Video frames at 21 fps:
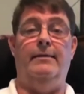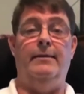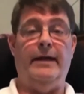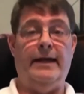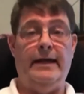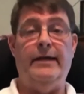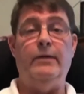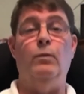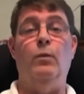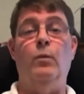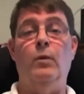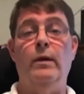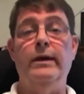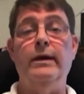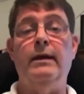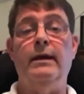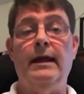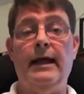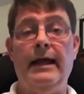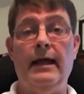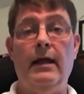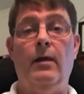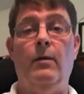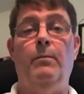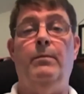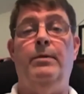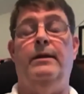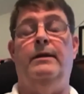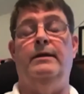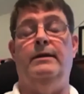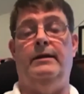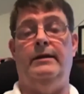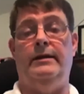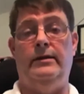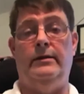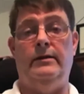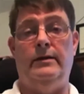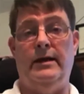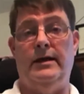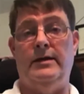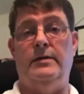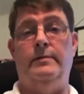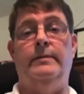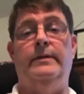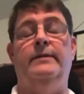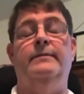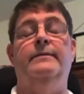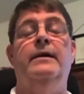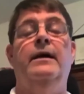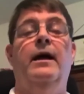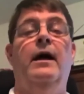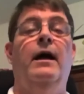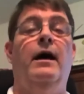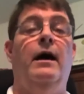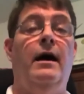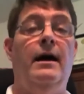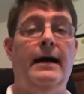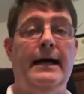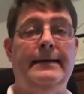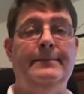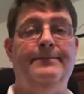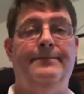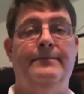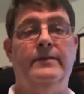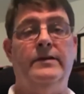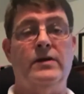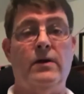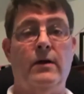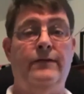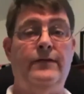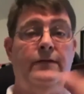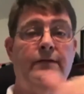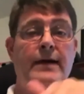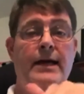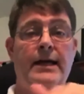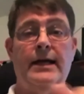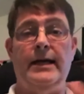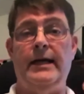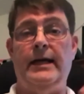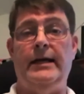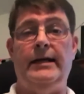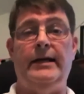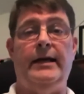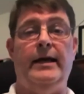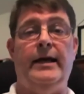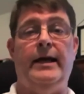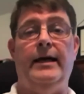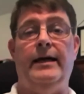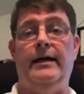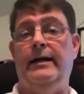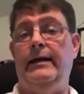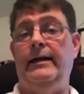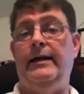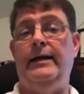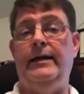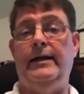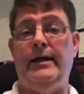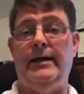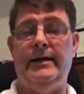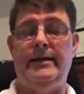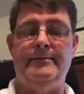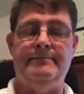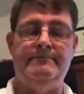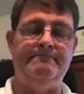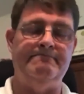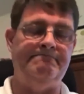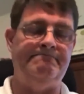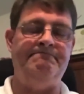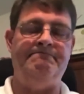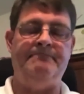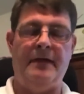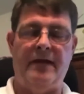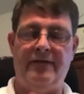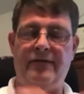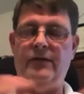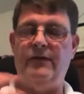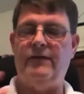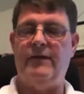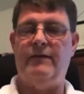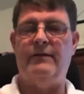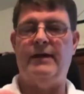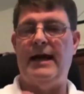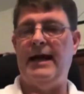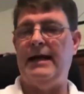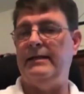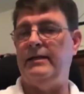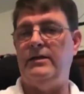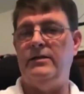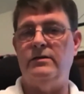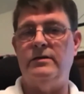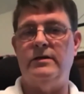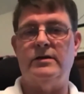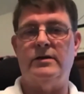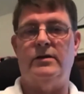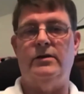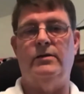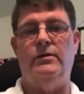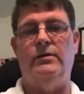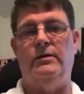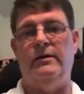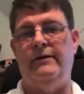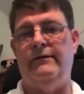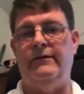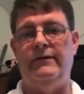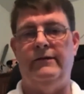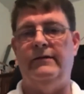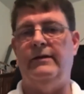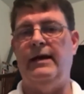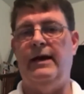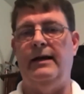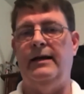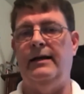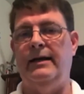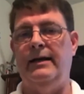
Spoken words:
It will help your husband. All right. So if you've got if you've ever had to use a scooter, if you've got